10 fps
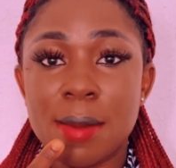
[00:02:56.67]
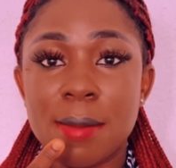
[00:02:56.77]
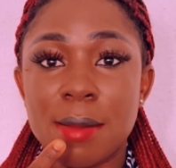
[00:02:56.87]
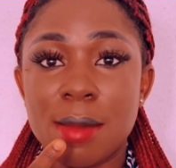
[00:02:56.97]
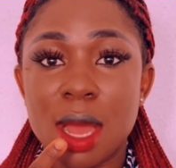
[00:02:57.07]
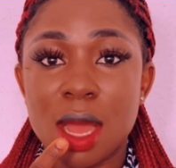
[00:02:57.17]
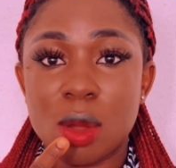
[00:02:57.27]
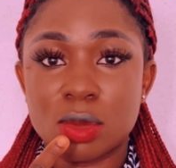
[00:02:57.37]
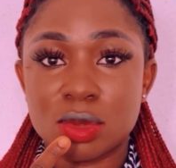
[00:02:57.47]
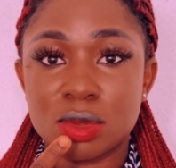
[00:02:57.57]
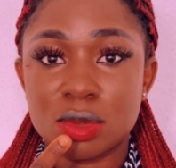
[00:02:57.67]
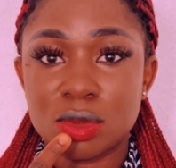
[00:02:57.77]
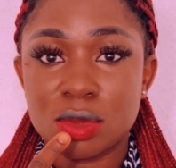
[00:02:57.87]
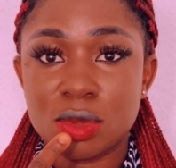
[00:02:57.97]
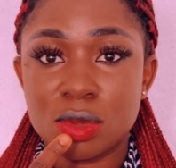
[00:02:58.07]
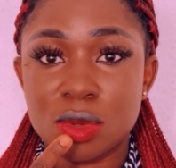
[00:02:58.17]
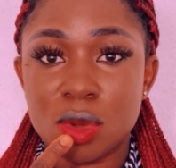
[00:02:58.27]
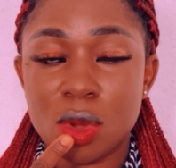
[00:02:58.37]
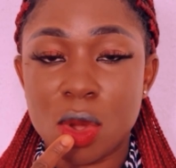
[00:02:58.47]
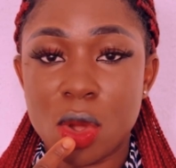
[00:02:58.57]
Mouth.
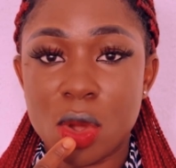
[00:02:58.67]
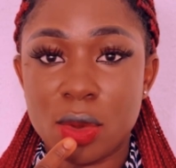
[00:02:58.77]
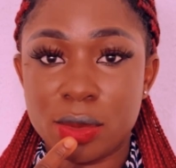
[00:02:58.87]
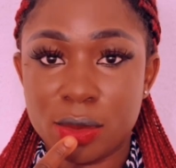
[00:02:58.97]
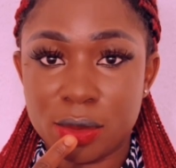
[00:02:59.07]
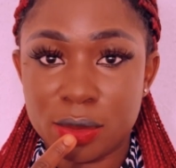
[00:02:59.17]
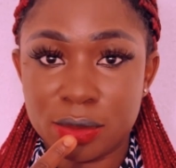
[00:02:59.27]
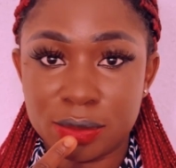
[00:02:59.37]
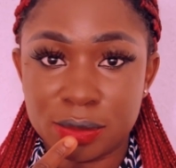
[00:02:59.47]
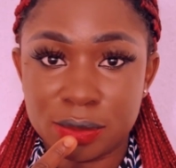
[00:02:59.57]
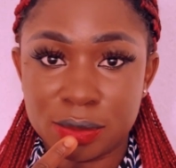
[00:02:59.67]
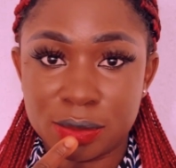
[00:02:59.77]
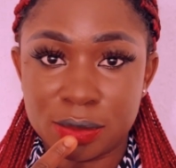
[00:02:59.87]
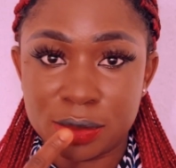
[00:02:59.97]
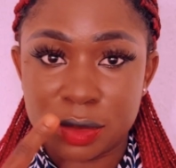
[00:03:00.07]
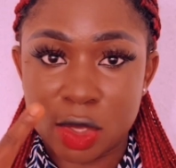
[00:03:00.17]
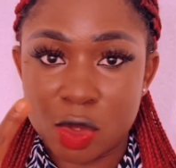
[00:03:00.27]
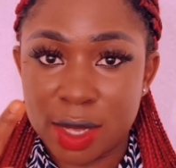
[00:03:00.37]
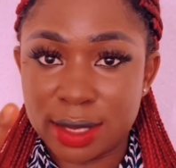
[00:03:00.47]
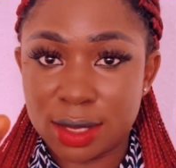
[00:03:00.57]
Onu. You
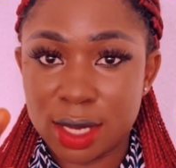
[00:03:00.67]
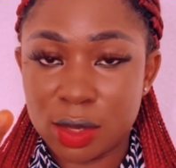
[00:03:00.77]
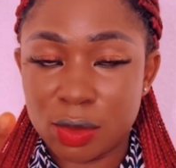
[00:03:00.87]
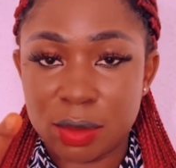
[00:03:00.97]
can say it with